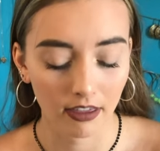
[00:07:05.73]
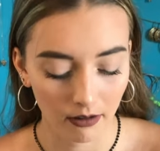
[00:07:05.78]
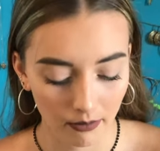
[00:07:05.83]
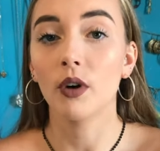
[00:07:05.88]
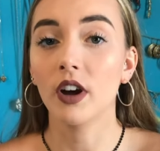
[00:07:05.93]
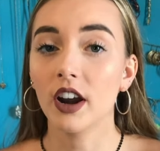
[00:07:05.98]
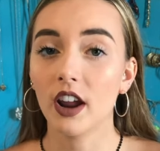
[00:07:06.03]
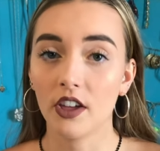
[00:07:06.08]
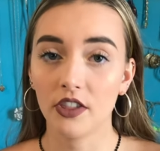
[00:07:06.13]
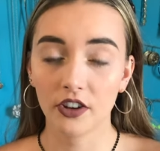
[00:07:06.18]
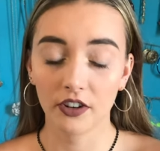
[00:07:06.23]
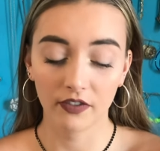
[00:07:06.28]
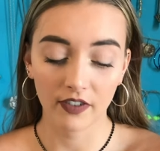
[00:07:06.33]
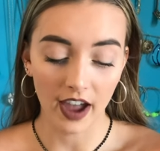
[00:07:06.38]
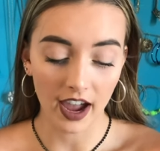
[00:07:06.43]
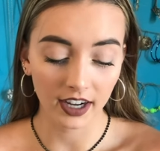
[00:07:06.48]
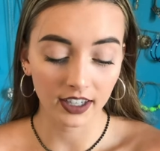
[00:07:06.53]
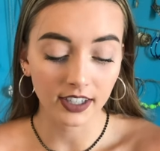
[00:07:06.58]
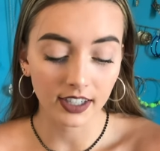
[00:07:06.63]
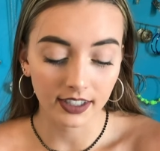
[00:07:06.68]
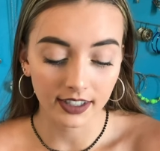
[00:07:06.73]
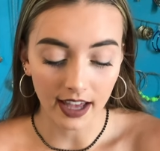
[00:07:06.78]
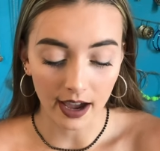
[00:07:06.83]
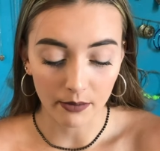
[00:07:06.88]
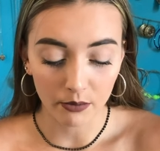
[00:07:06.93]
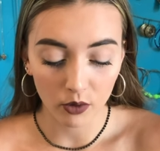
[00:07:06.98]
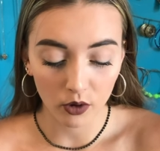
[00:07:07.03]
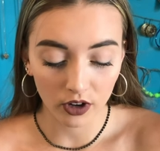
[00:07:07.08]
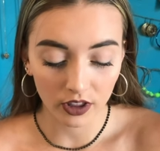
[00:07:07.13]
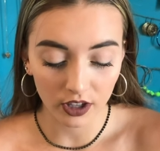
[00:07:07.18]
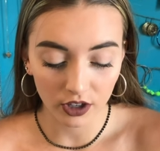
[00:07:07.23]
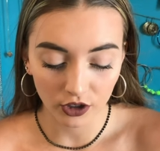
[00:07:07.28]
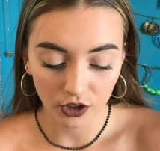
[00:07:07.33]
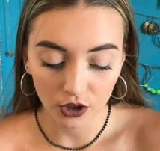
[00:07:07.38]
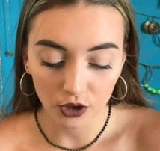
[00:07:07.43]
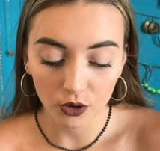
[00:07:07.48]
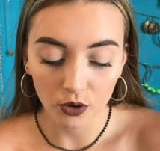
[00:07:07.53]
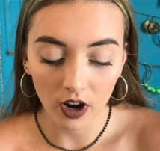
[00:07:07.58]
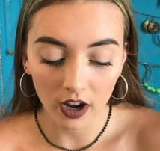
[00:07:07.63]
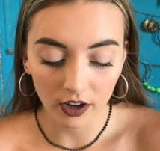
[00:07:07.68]
One other fact is that more than
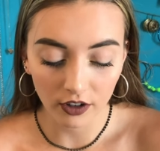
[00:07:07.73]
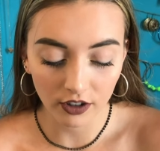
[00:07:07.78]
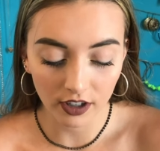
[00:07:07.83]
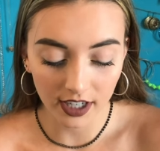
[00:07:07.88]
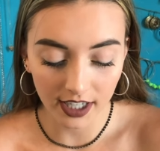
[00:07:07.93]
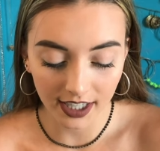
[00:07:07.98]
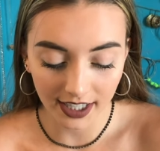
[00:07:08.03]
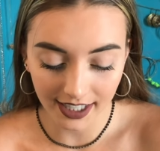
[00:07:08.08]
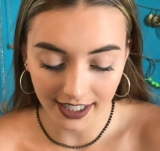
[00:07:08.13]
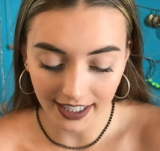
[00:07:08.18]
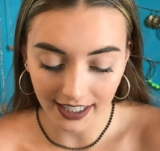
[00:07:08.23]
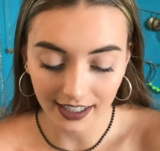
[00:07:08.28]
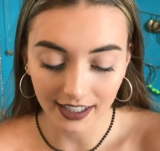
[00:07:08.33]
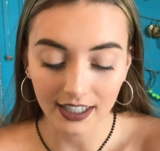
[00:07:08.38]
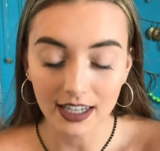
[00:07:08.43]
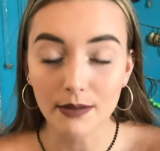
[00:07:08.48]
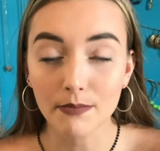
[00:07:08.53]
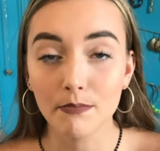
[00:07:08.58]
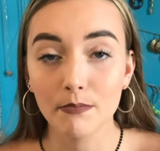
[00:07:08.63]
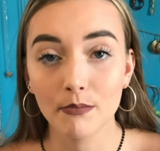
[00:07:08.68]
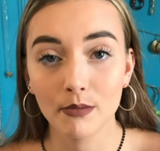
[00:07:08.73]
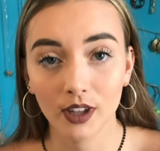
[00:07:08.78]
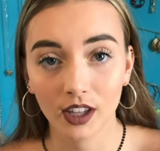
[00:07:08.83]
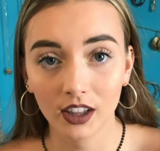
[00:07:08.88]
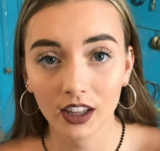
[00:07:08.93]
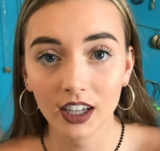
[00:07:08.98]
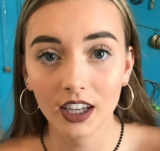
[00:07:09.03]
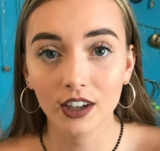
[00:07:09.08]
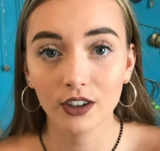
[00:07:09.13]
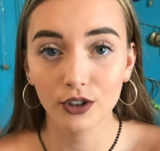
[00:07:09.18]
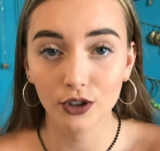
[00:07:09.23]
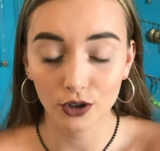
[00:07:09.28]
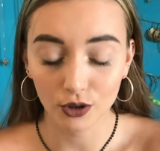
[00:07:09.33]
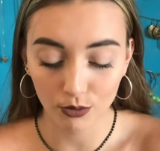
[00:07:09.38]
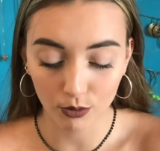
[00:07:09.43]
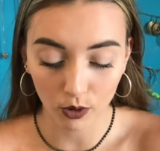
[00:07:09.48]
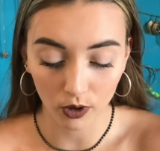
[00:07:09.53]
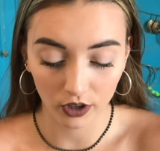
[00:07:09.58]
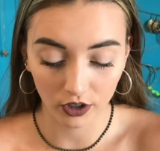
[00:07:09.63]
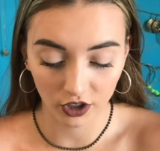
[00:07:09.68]
260 million
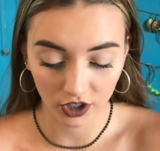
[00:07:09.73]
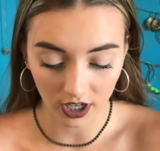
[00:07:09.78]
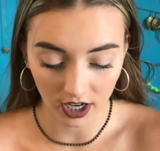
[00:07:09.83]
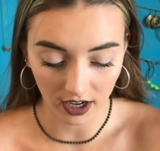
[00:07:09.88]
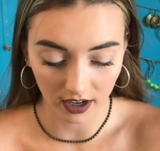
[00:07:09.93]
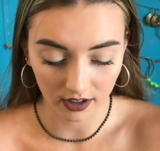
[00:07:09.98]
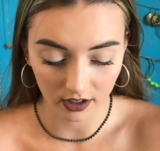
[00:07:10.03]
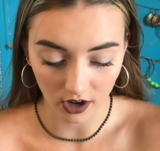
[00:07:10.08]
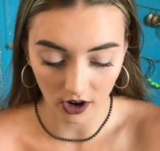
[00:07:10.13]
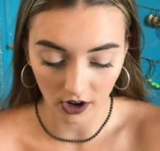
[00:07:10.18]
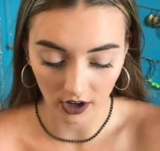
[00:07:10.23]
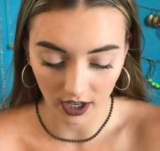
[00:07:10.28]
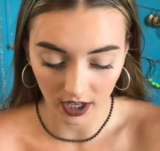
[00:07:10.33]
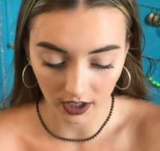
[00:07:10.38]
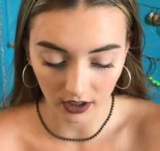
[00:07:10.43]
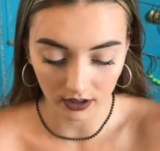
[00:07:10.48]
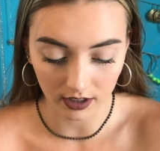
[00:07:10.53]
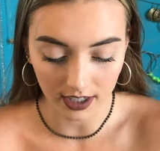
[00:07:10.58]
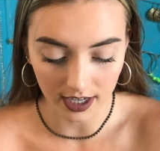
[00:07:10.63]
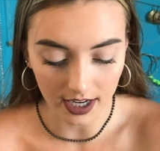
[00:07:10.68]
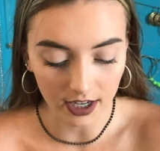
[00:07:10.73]
newborn chicks are killed